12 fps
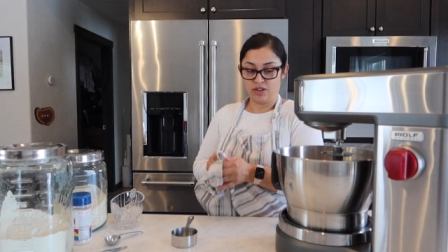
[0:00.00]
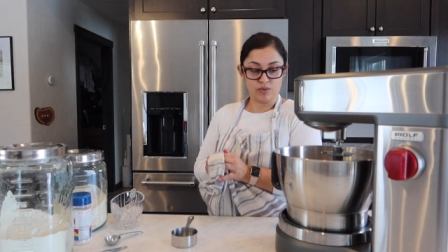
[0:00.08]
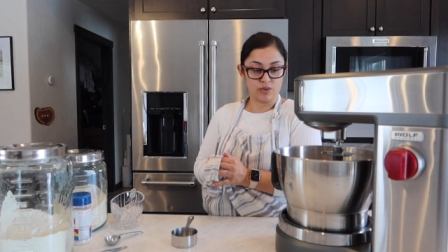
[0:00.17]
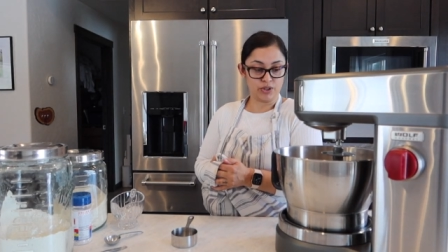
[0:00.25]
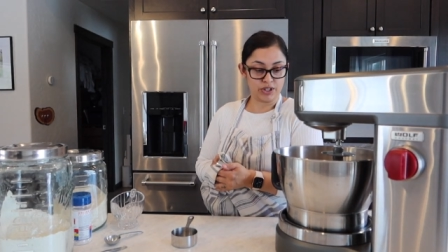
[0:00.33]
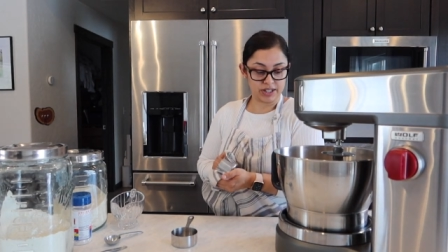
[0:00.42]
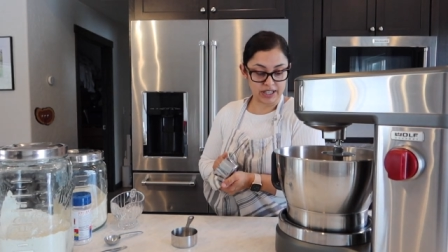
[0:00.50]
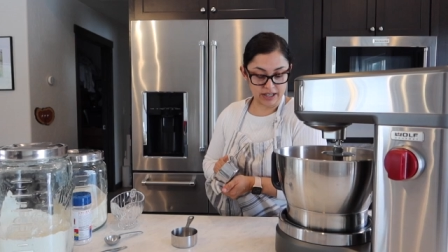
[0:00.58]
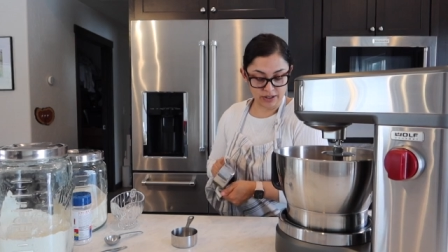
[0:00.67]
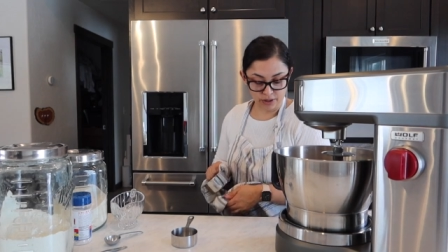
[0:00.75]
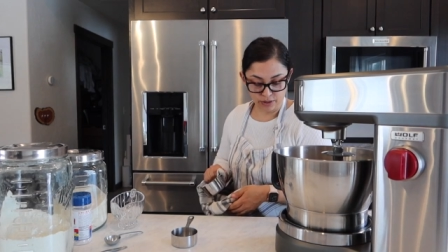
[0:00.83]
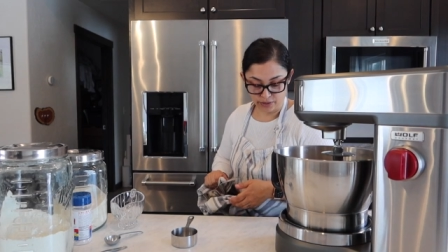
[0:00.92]
we'll just kind
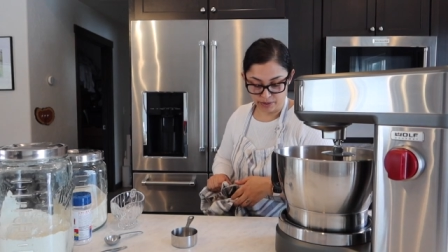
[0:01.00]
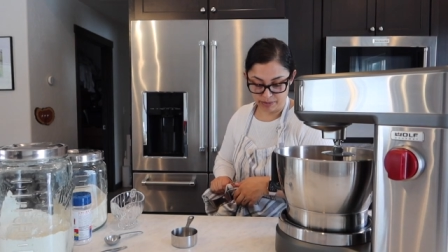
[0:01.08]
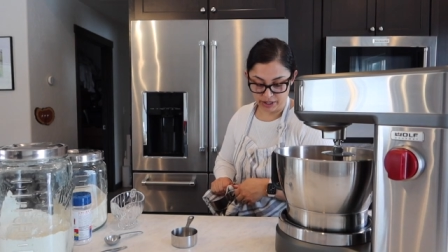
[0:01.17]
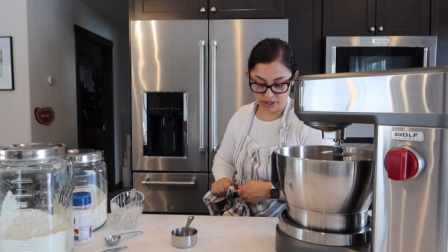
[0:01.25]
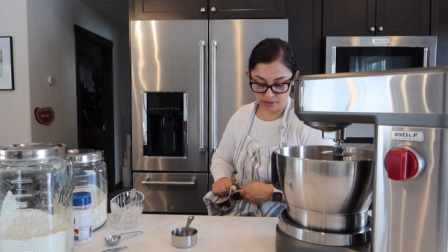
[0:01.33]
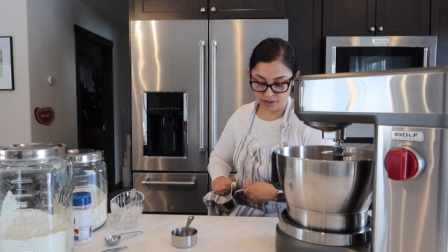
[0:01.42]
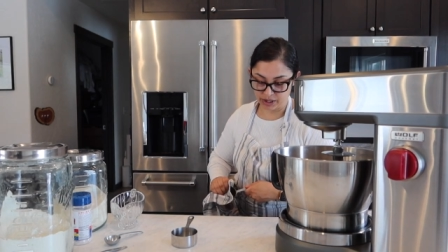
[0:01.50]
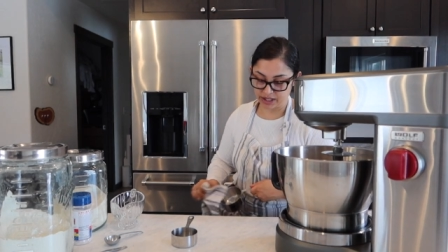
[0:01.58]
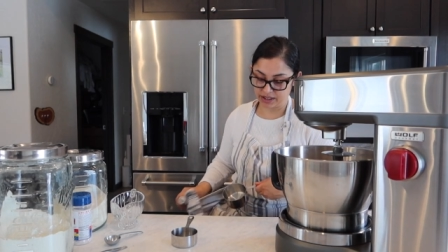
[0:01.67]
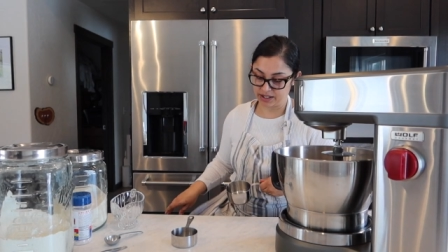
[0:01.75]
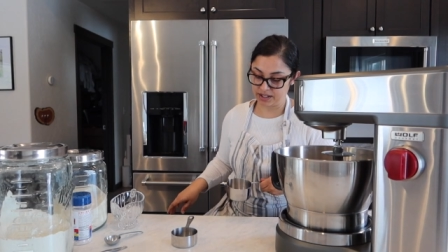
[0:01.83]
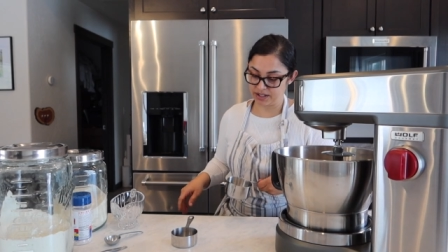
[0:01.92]
of go from there. We'll
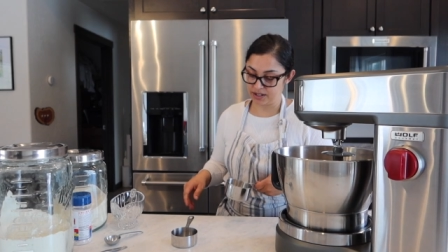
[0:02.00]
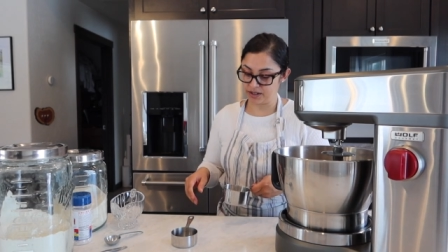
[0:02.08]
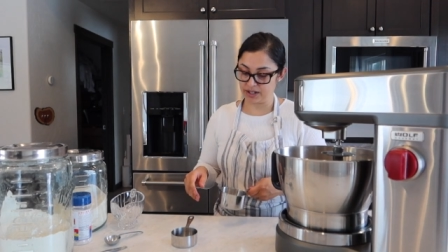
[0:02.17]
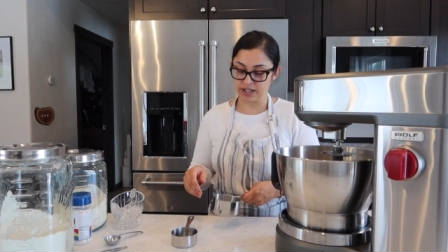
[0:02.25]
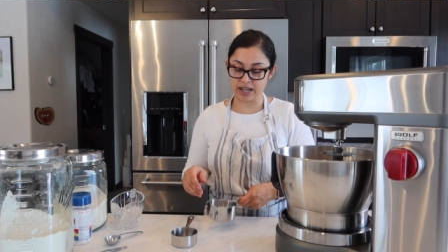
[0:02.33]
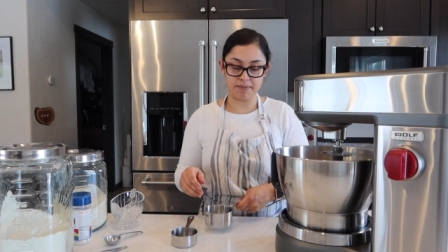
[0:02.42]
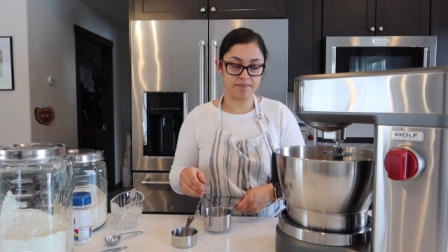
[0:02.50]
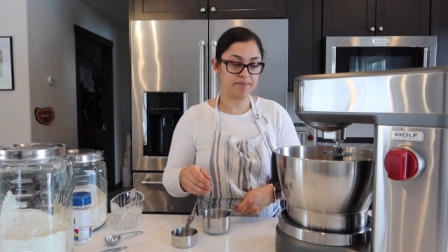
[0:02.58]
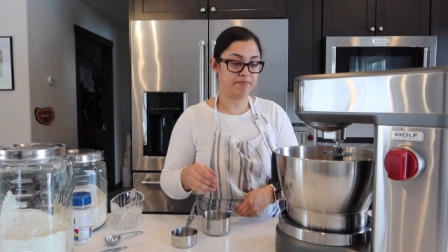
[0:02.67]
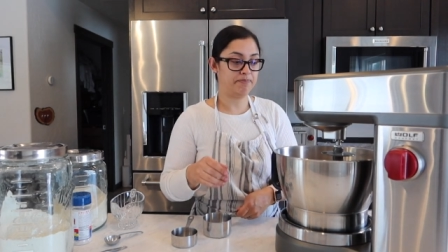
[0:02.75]
get this started up.